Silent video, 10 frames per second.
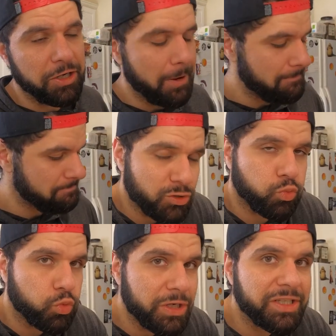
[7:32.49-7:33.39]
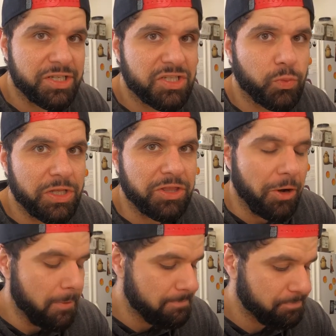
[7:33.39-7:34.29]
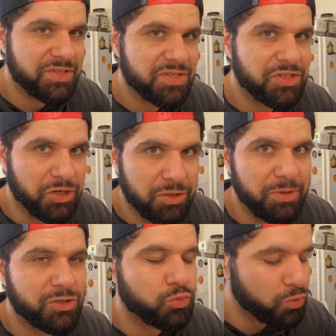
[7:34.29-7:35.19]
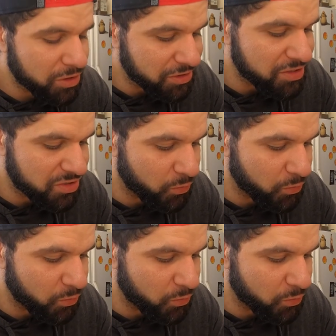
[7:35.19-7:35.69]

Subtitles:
good. It's really sweet though. This is good, but it's really